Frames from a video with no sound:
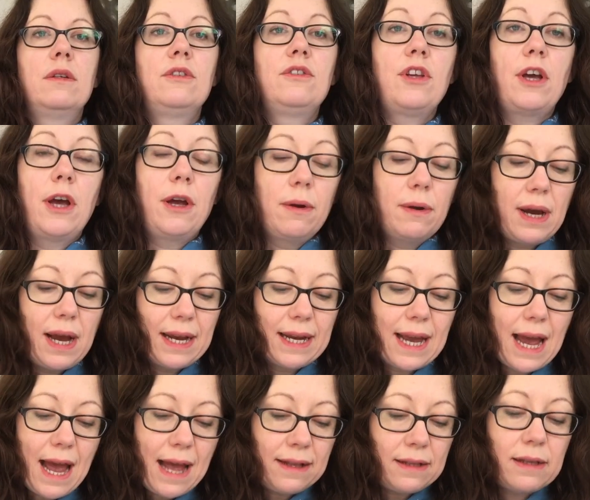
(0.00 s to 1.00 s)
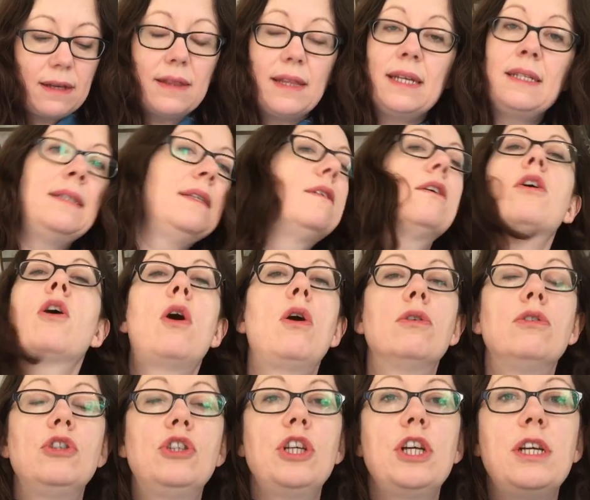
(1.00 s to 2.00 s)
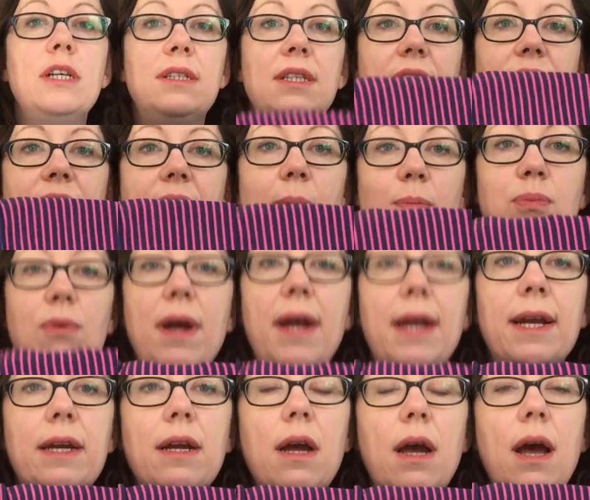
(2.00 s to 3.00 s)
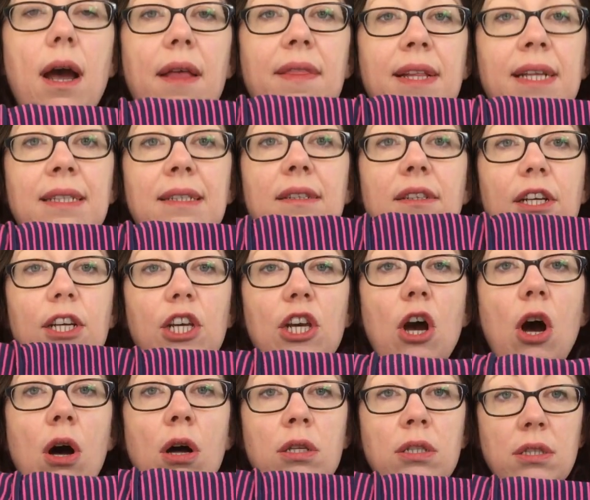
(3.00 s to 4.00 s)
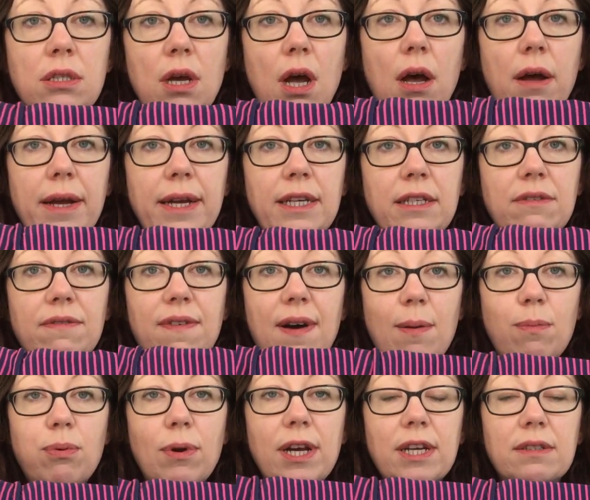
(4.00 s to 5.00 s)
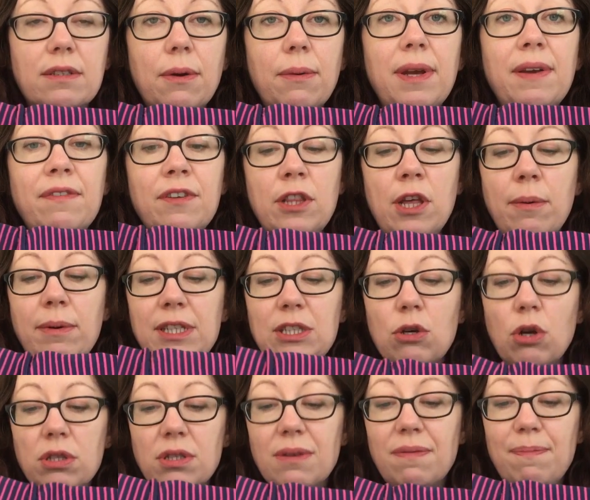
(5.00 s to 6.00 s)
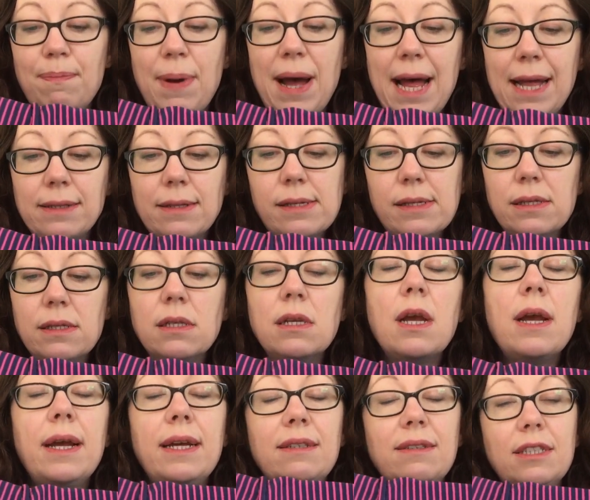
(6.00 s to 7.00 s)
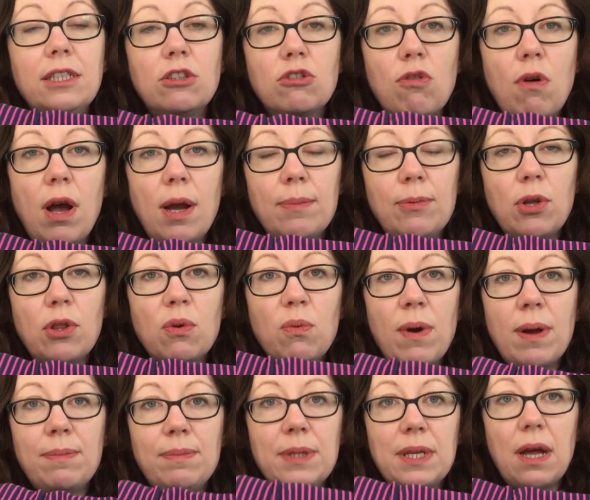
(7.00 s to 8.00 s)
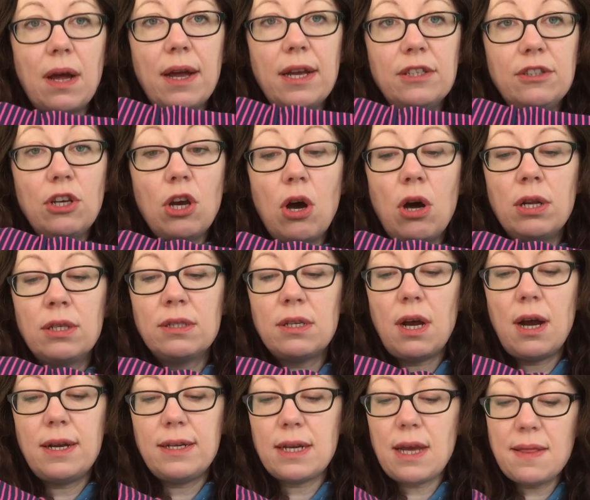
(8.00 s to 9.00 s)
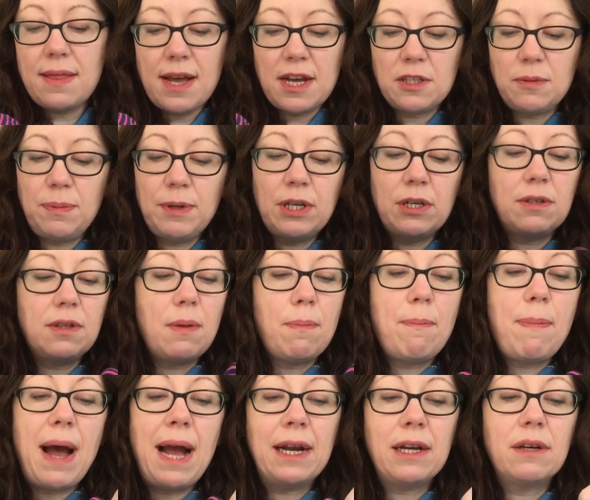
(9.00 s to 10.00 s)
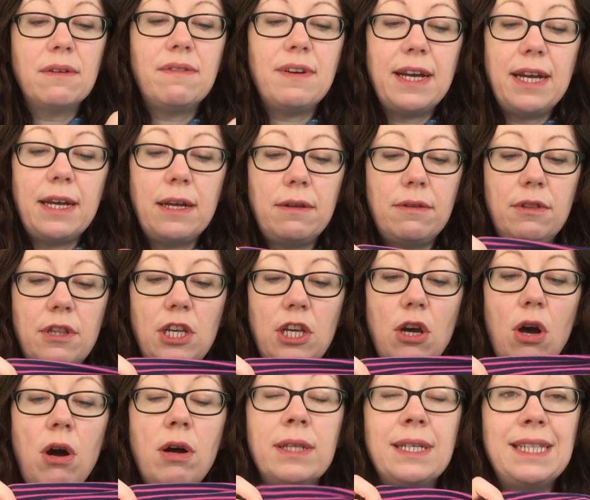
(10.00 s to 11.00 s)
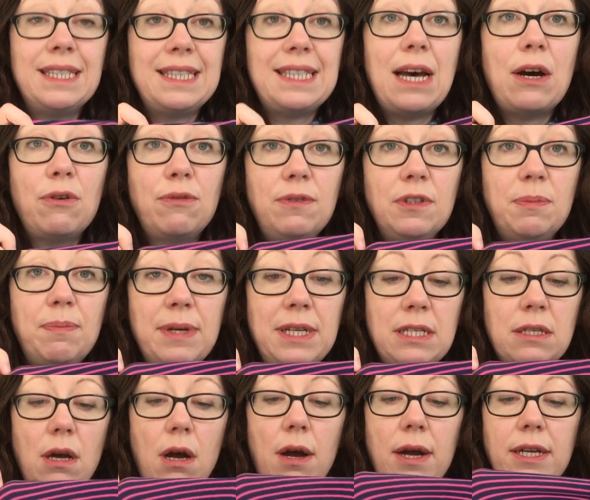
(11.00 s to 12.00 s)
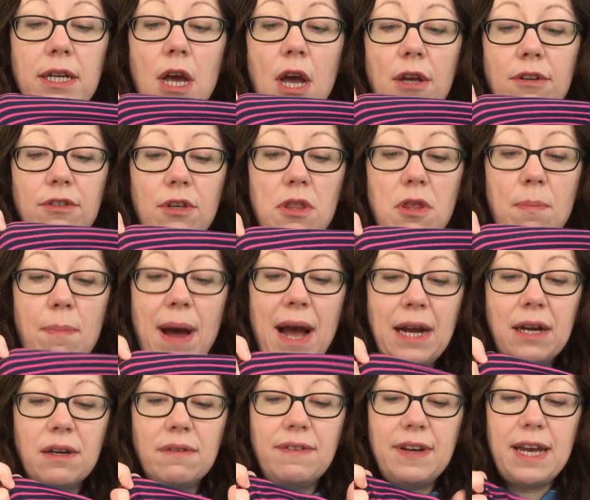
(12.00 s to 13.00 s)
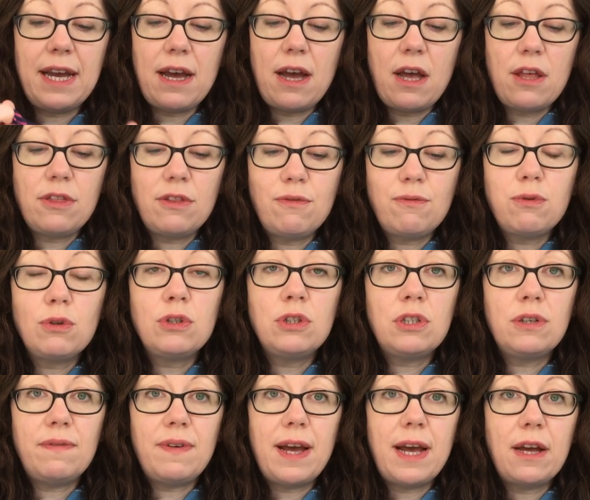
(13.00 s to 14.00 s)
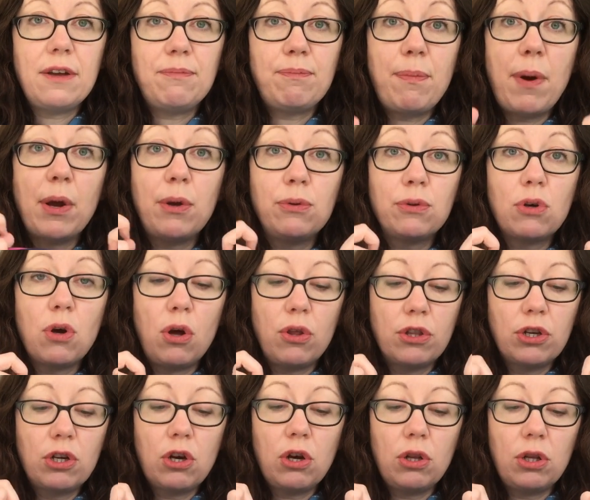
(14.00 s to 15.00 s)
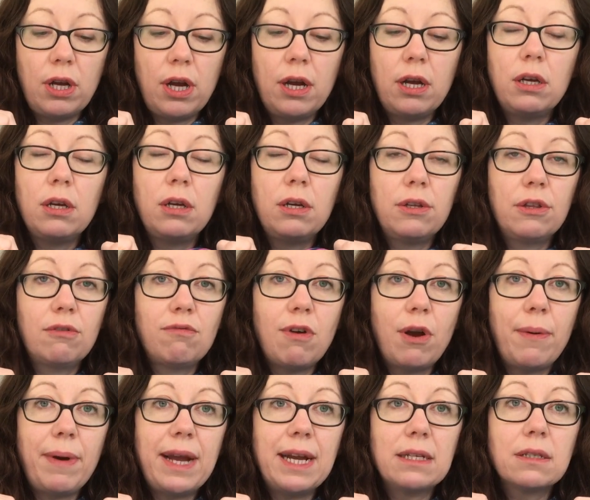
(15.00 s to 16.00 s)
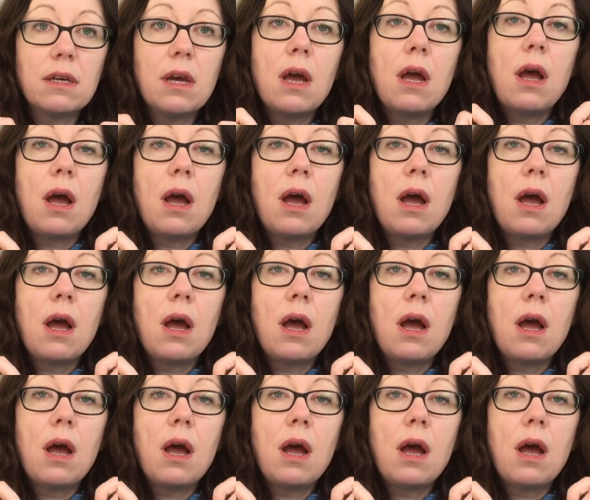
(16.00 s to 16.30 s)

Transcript: So again, this is a cotton jersey fabric, and this is a yarn dyed fabric. So even though it's got a pattern, it's described on the website as yarn dyed, and that's because the back of it, the yarn itself has been dyed, so the back of it and the front of it have both got the colour through it.